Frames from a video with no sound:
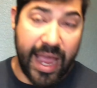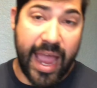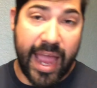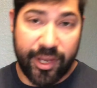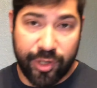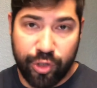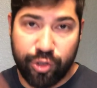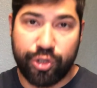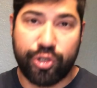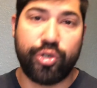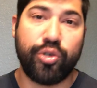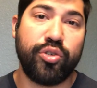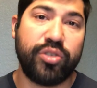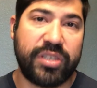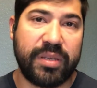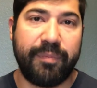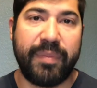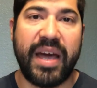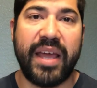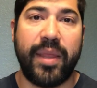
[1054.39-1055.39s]
and you choose
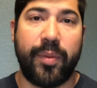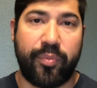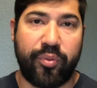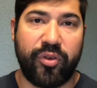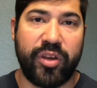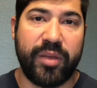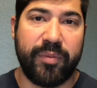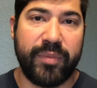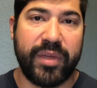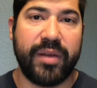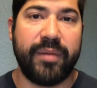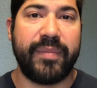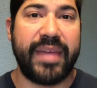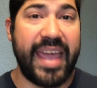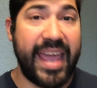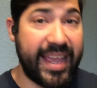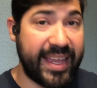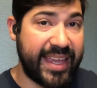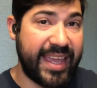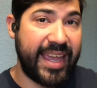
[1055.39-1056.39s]
to buy the premium
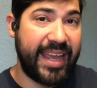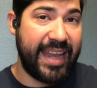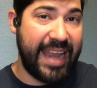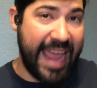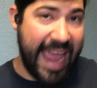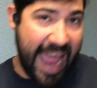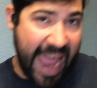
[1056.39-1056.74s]
and get